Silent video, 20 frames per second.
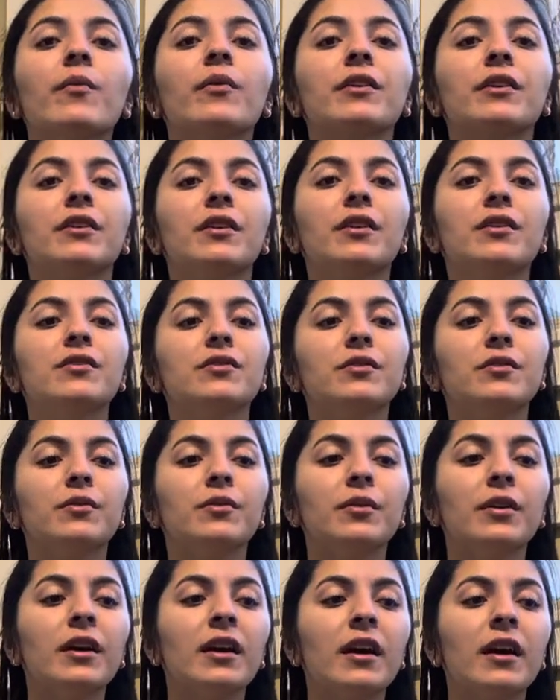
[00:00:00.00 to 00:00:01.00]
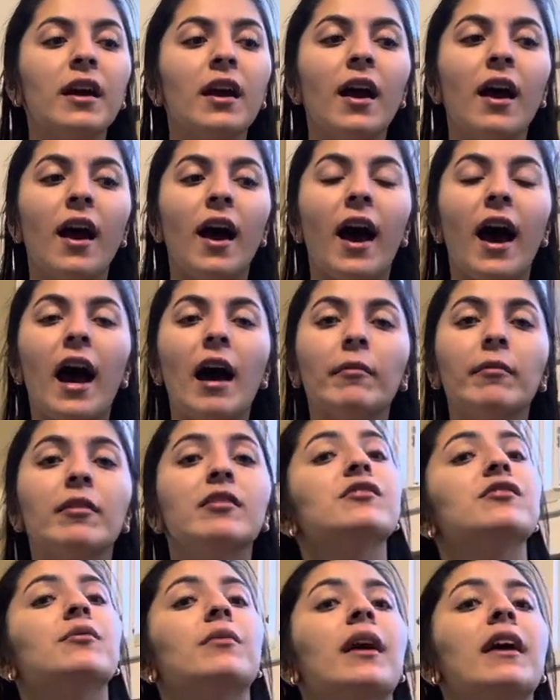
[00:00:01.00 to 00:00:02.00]
we're gonna do,
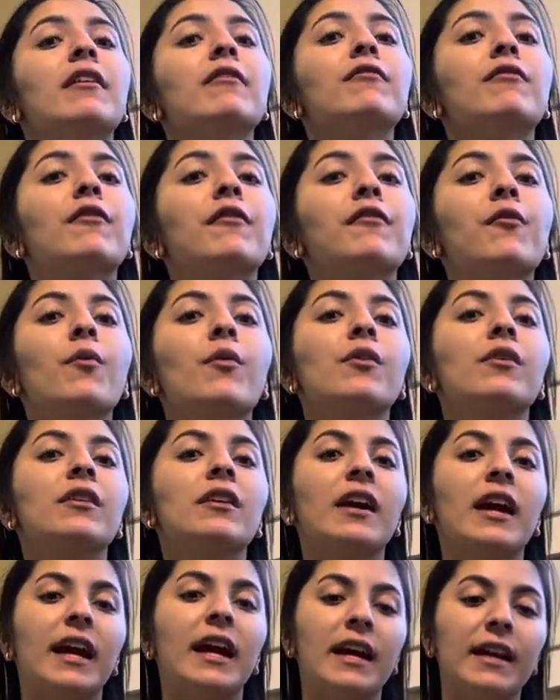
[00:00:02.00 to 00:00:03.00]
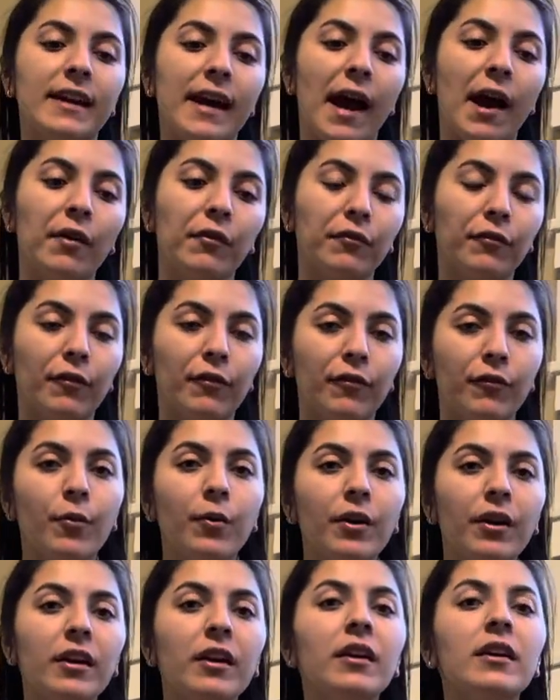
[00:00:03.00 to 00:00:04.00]
let's do in for 4 and out for
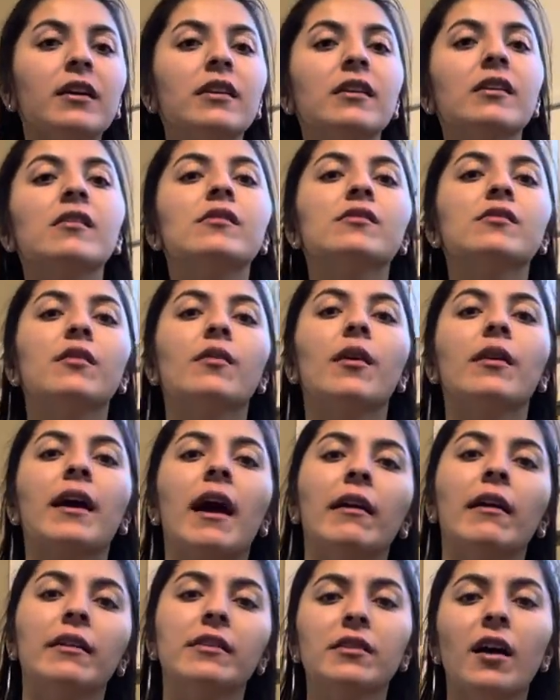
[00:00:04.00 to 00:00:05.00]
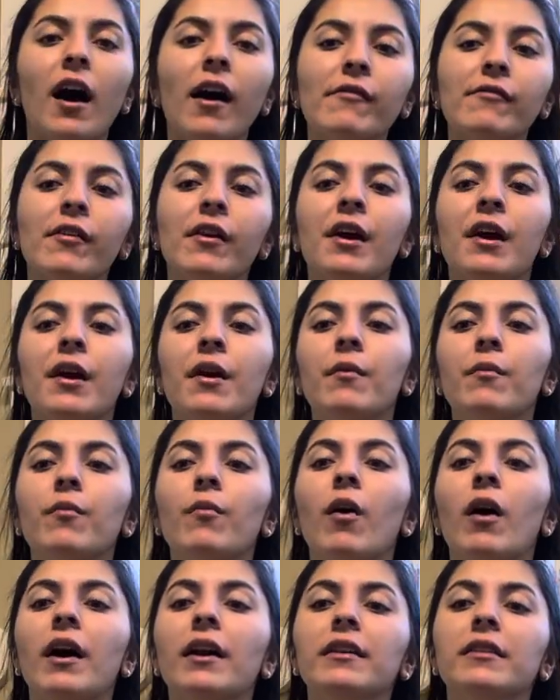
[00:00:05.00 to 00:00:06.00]
4. So I'll count us off.
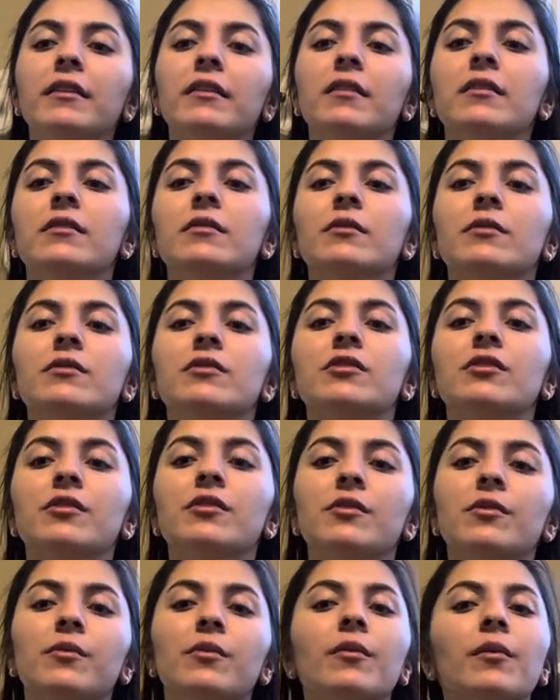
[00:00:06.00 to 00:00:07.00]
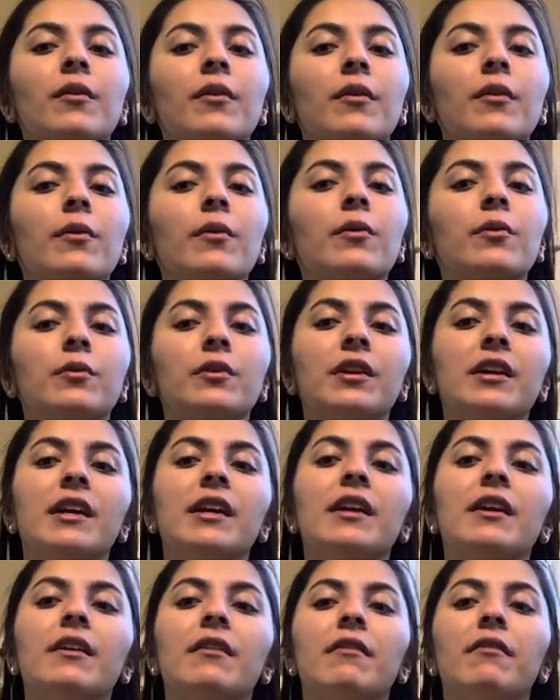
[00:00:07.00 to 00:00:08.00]
1, 2,
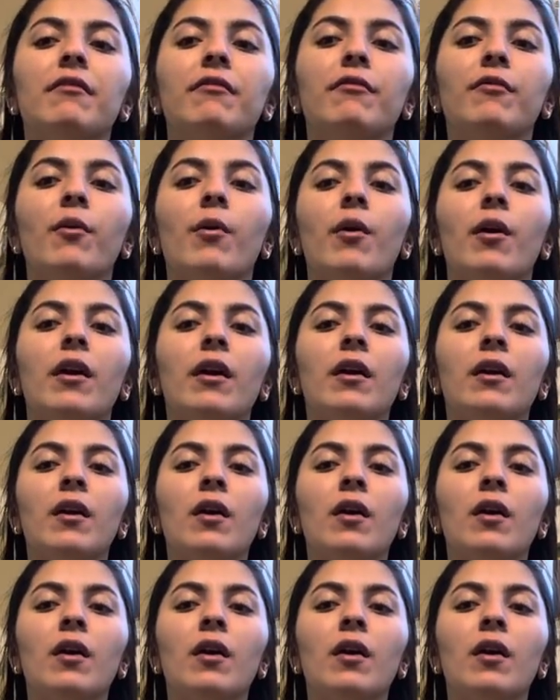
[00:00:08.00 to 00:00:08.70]
3, 4.